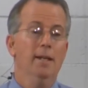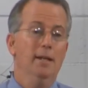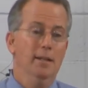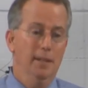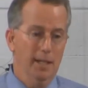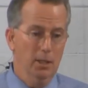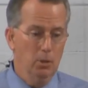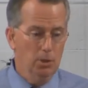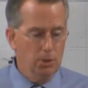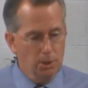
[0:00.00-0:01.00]
they hate
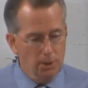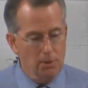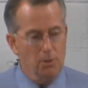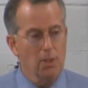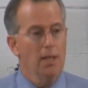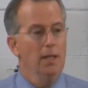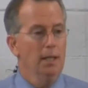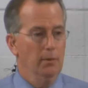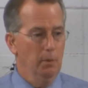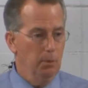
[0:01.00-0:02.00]
Christians,
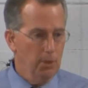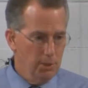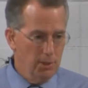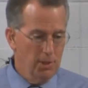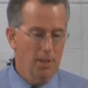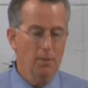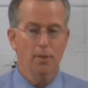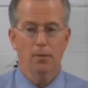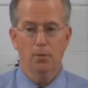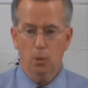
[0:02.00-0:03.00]
they've imprisoned him,
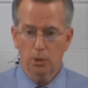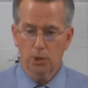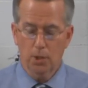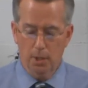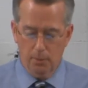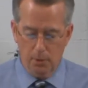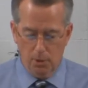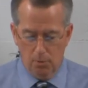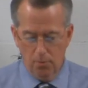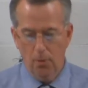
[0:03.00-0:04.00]
they've tortured him, and
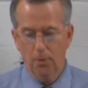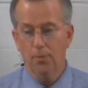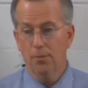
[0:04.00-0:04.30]
so forth.